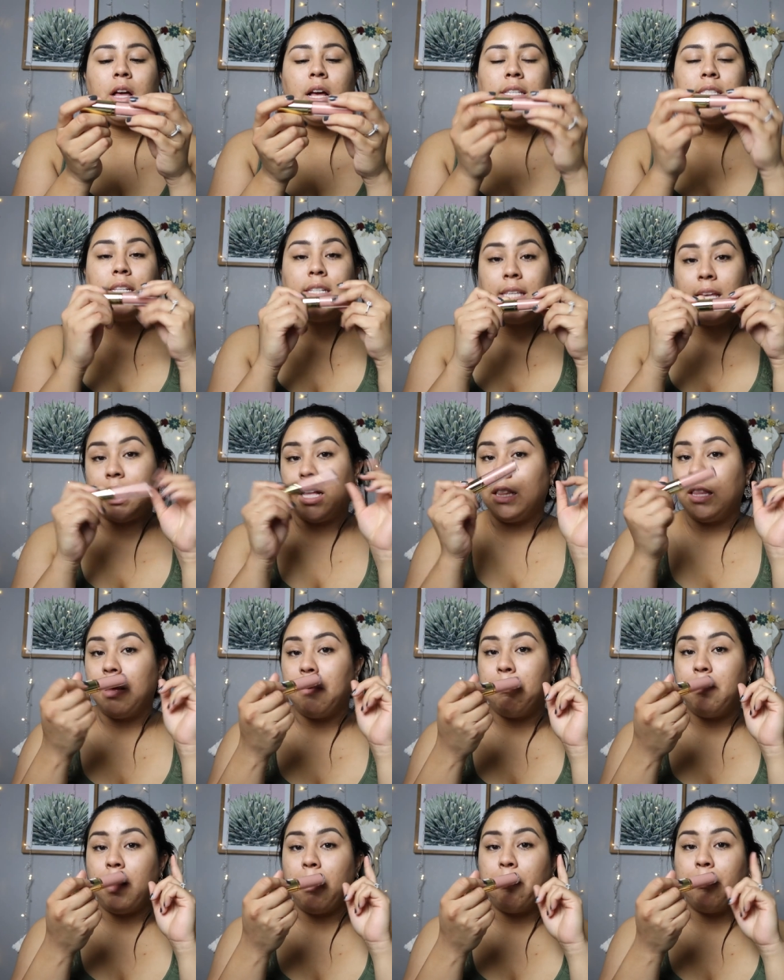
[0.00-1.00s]
gloss. It's like a
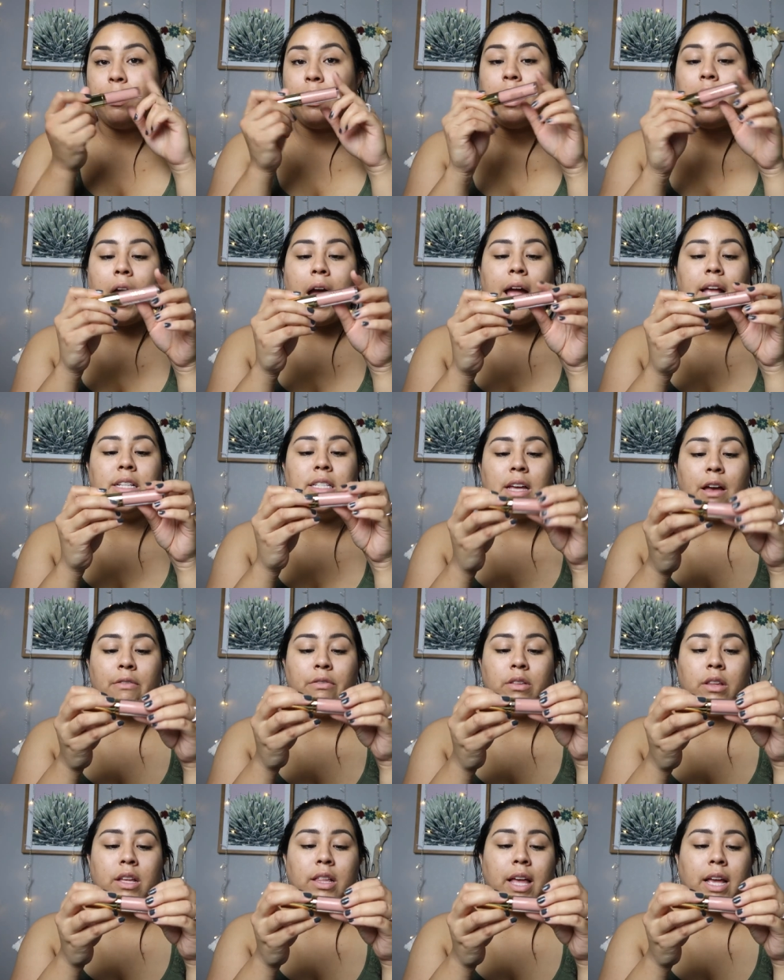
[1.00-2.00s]
lip plumper. I
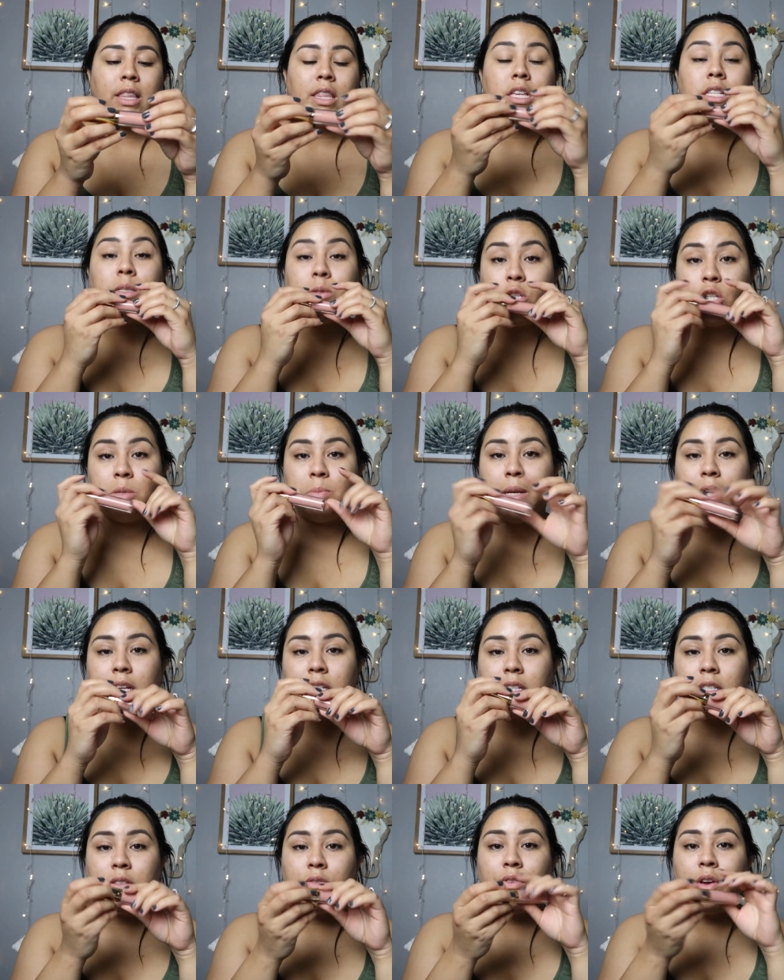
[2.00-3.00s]
definitely like this just
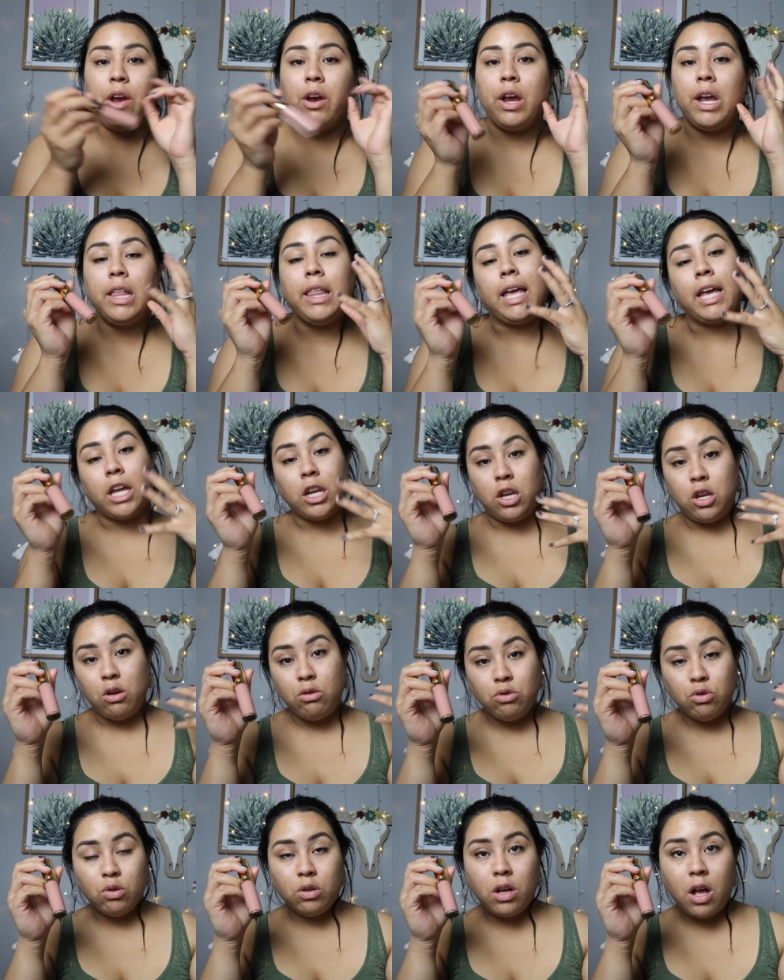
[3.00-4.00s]
because it's very like a
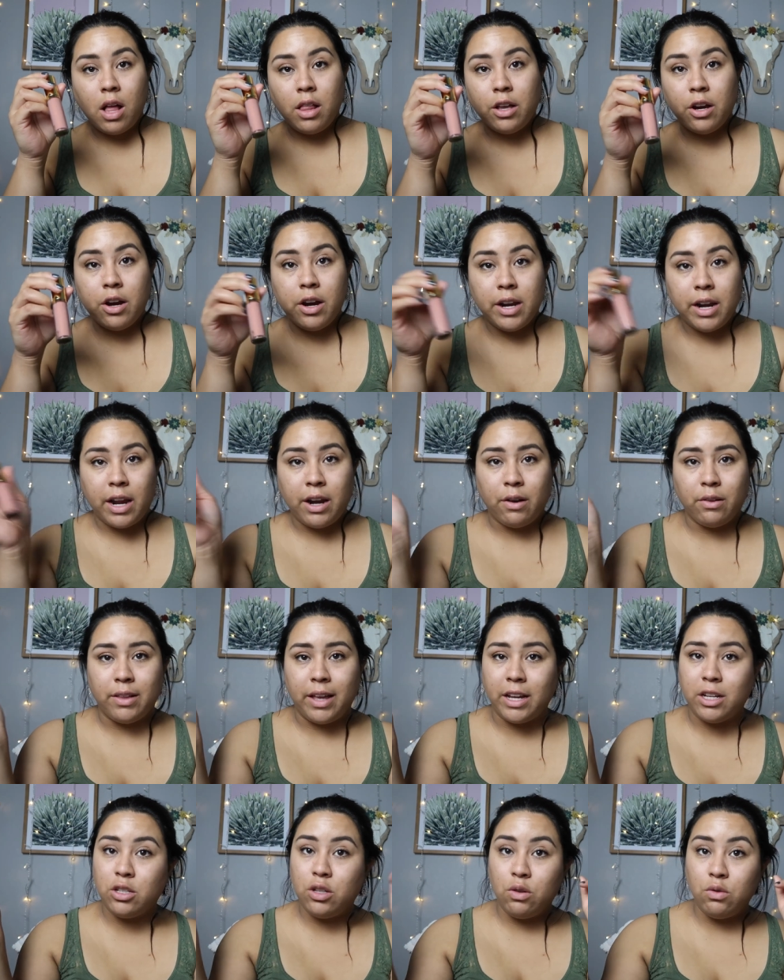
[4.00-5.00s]
neutral color, and I don't
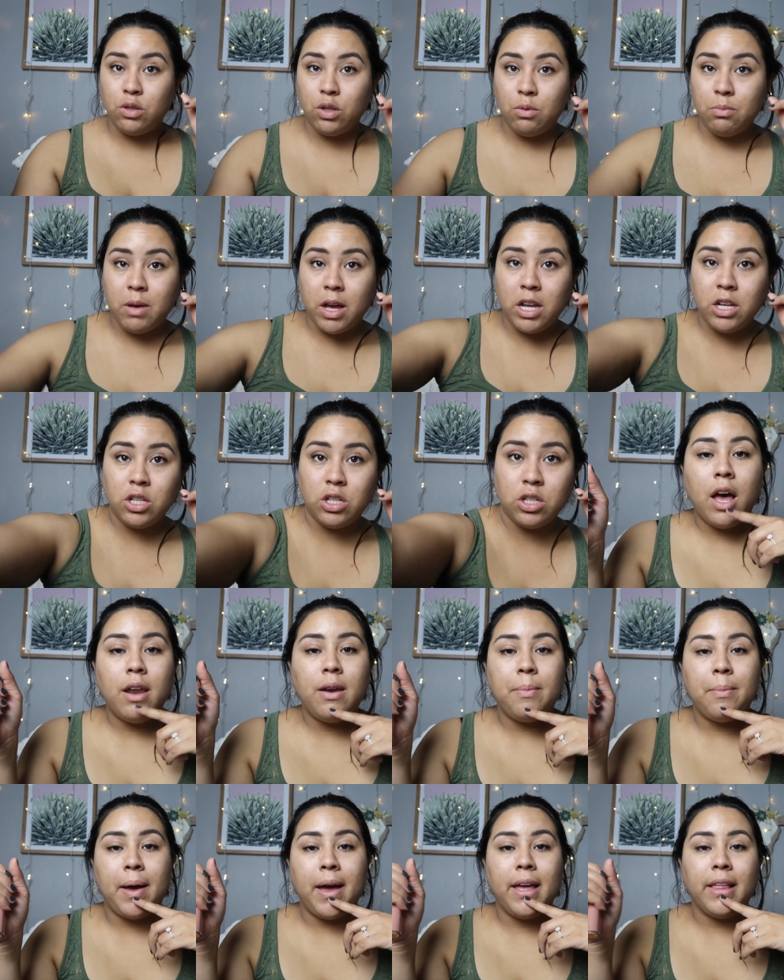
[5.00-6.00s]
like too much
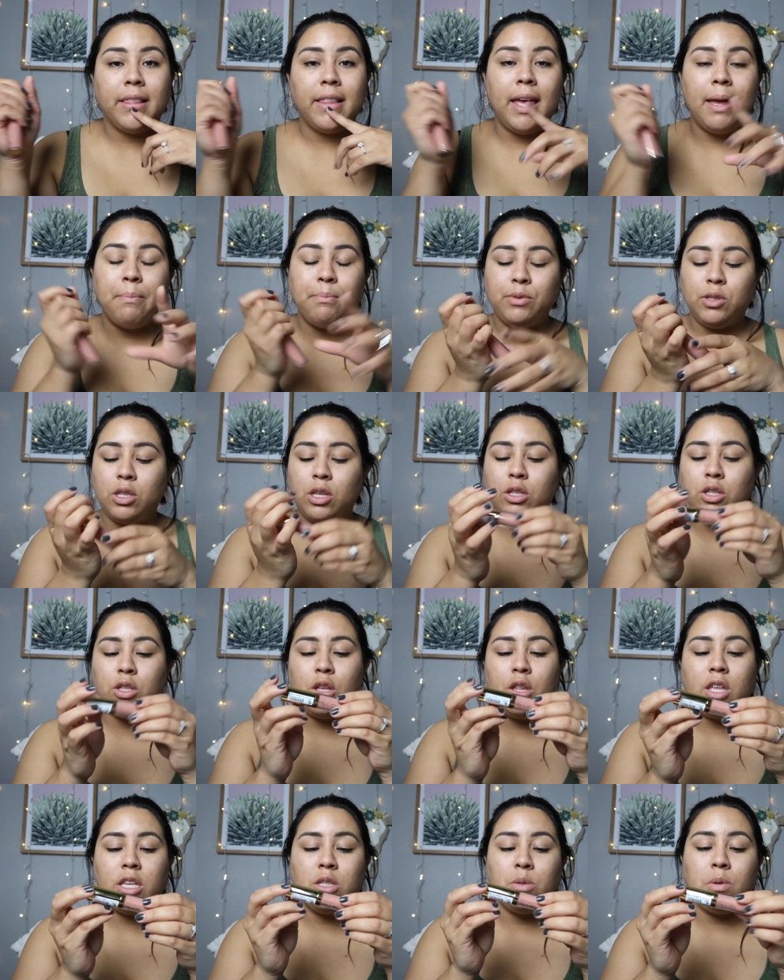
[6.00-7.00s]
on my lips,
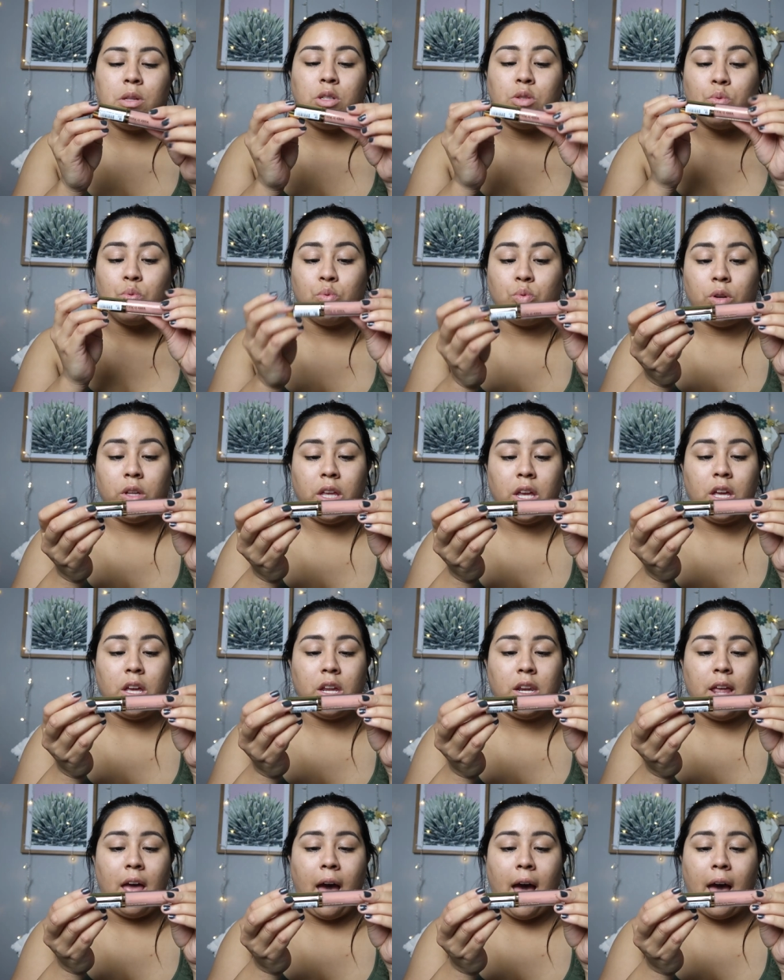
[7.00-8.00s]
so this one's really
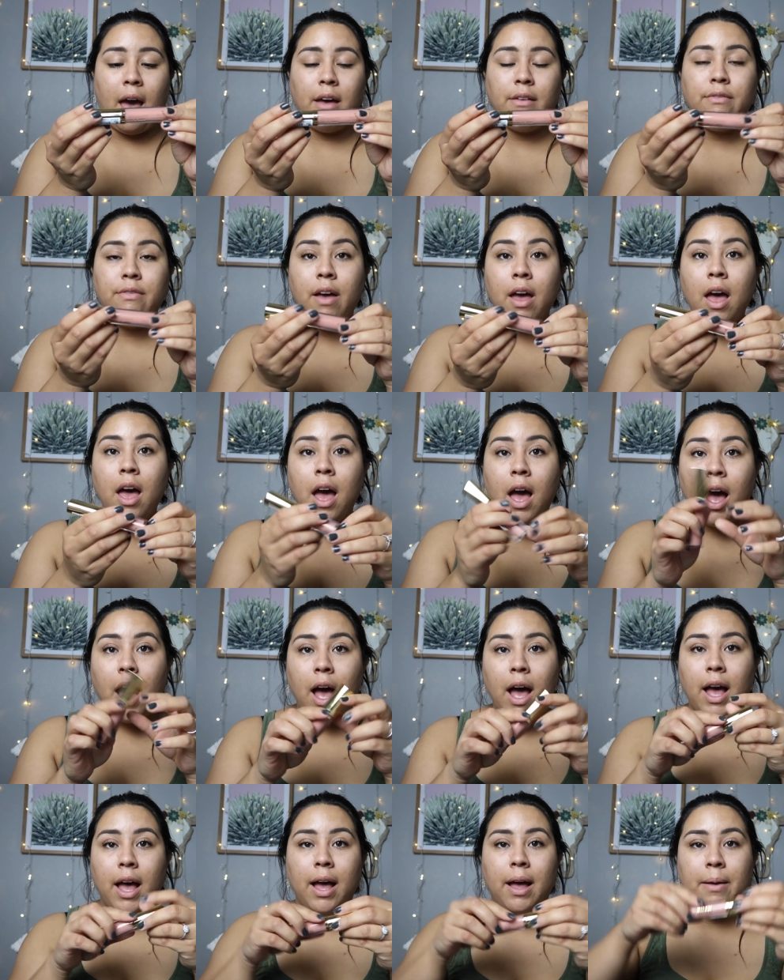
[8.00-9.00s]
good to have.
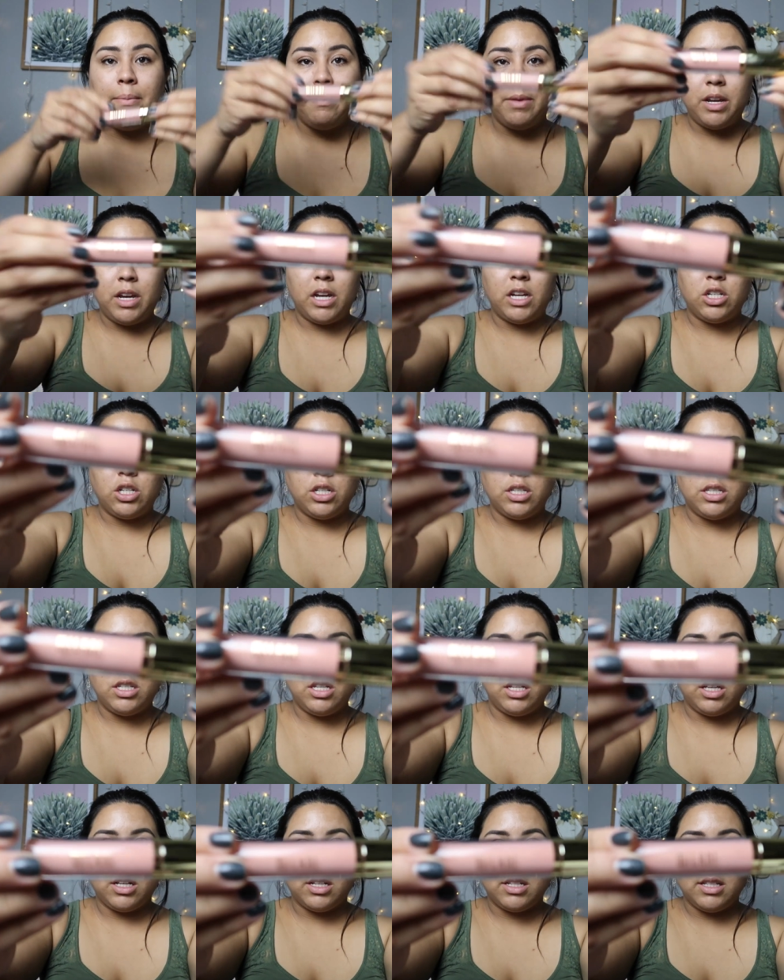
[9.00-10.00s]
And it
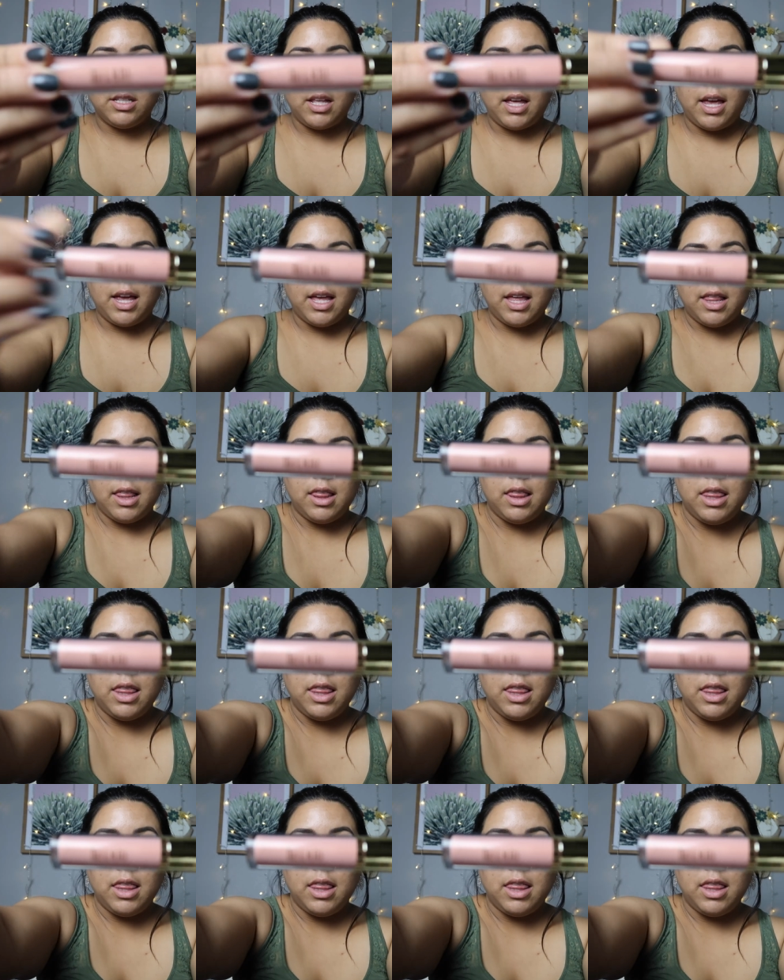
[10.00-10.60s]
just looks like